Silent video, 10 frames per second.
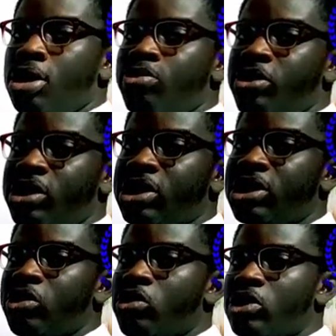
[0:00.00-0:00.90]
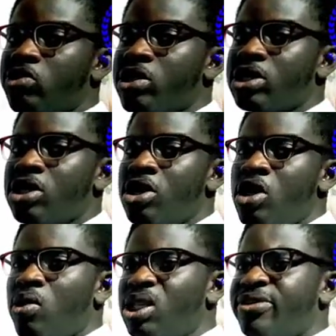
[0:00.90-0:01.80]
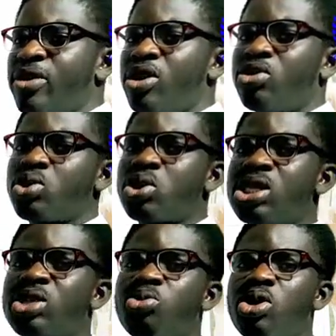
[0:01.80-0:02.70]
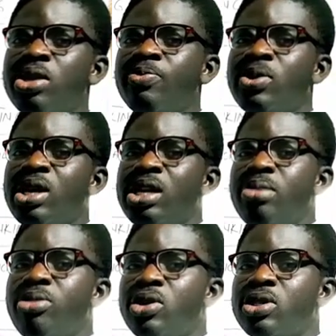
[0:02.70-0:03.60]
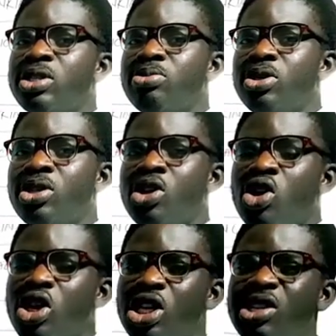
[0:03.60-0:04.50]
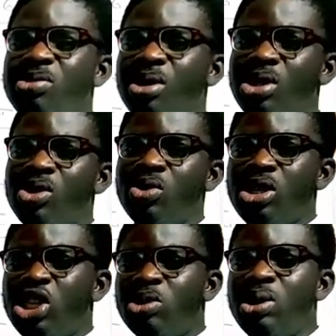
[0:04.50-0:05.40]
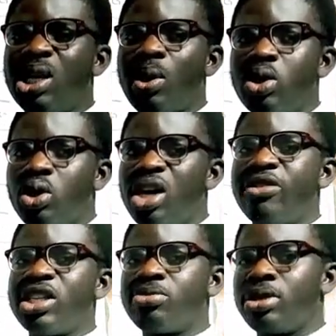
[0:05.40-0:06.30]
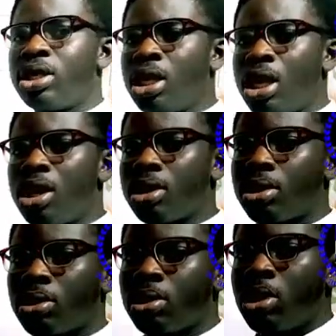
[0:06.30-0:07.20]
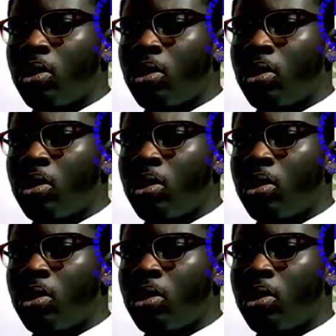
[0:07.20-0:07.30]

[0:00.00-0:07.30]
Implication and consequence. What if you're going to talk to this boy and he bounces me, or he gives me attitude, then to be how I don't laugh at me? I don't go.